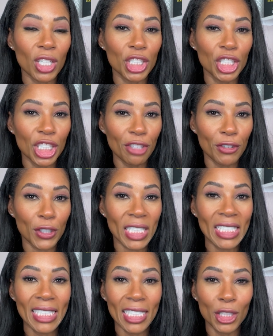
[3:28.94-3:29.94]
on Schiffer
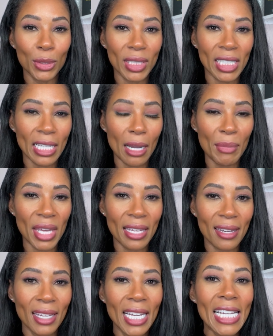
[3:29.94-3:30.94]
continues to come
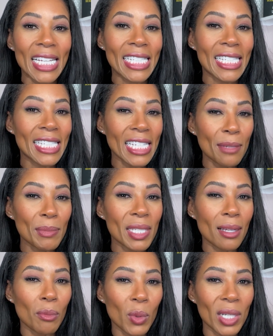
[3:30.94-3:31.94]
in, it seems
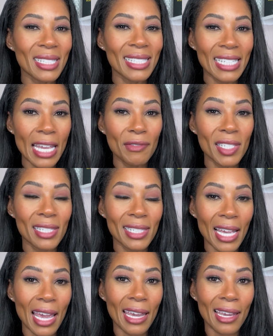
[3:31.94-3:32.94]
somewhat safe to
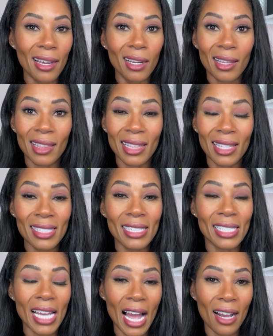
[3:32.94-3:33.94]
say that this
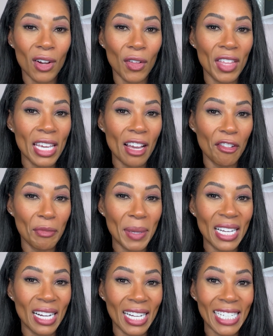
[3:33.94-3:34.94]
attack on the
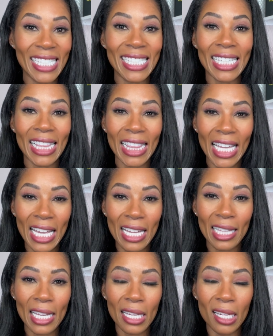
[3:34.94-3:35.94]
FBI is
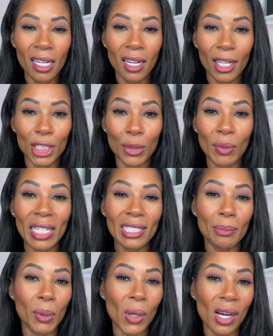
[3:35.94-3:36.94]
likely a
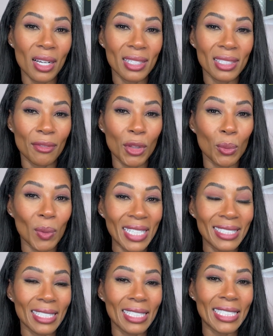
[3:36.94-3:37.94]
direct product of the
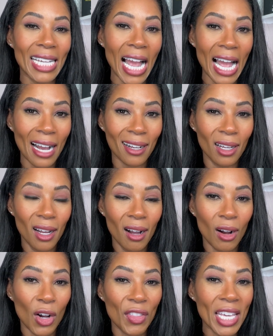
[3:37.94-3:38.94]
right's attack
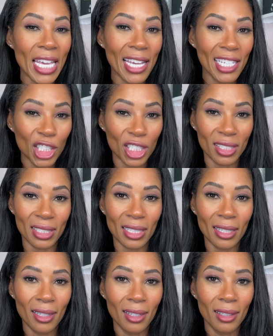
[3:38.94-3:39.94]
on the
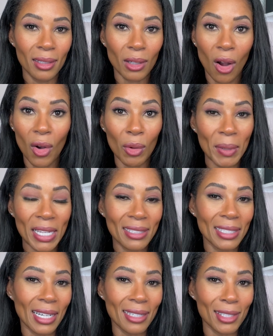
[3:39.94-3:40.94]
agency, all
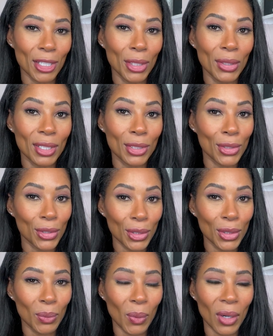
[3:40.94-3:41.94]
because it executed a
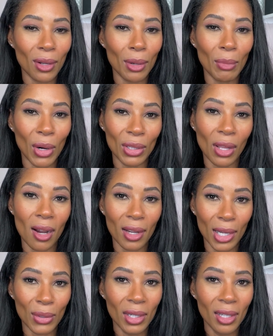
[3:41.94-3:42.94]
search warrant on
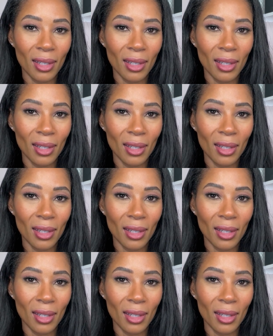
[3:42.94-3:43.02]
Mar-a-Lago.